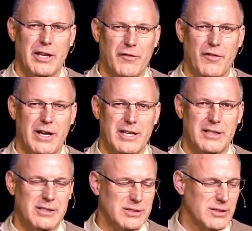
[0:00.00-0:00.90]
like
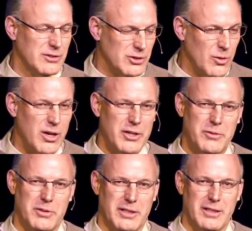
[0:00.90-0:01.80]
fighting because they're so
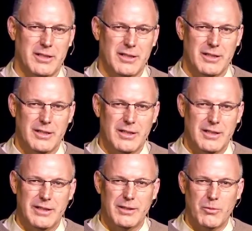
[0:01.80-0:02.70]
hungry.
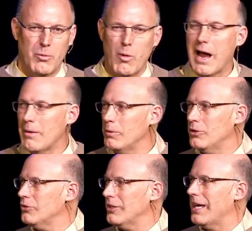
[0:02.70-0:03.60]
Like, why
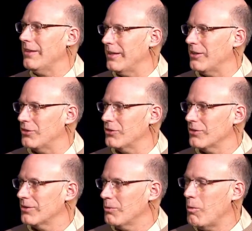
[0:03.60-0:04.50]
would you say this?
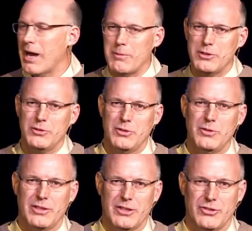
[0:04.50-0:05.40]
Why would you
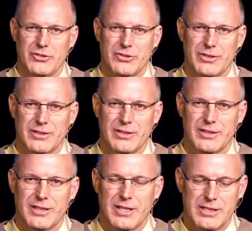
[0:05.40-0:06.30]
do this?
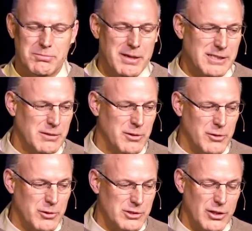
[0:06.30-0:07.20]
Especially when
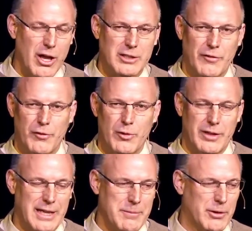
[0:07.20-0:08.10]
there was lots of food.
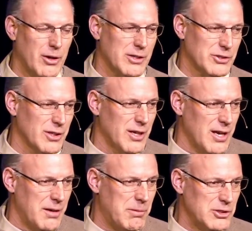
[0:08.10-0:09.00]
They came across
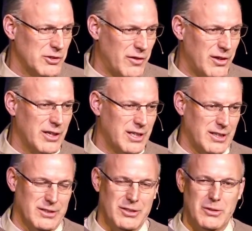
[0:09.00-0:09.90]
a bunch of honey,
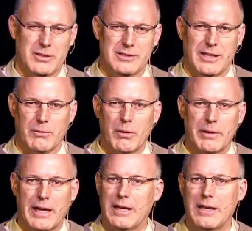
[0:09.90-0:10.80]
too. And it's like,
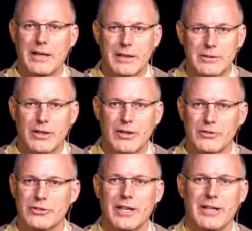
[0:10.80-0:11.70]
well, can't eat it. It's
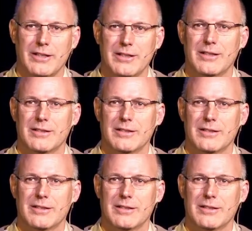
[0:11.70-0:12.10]
all said.